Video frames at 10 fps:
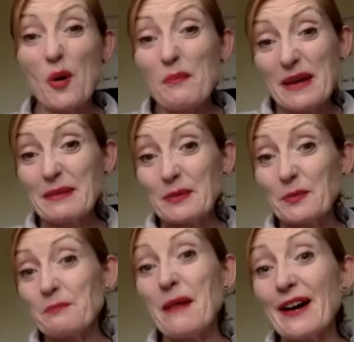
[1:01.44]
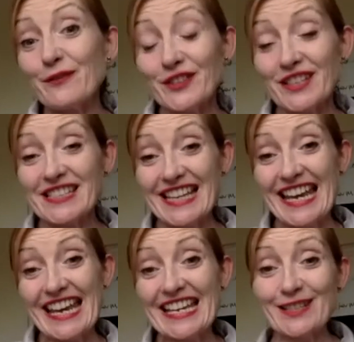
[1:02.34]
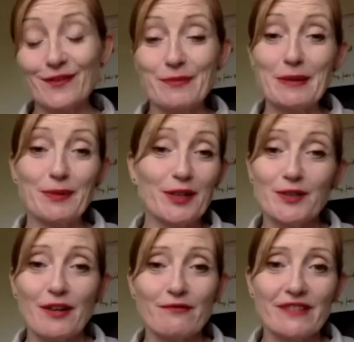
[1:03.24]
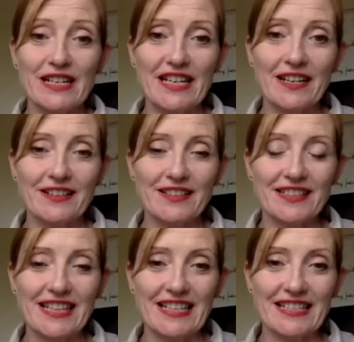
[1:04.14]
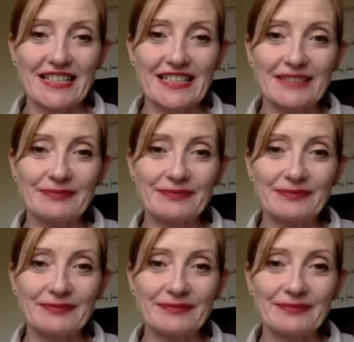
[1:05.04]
what maybe mindfulness it is for people who don't really understand it?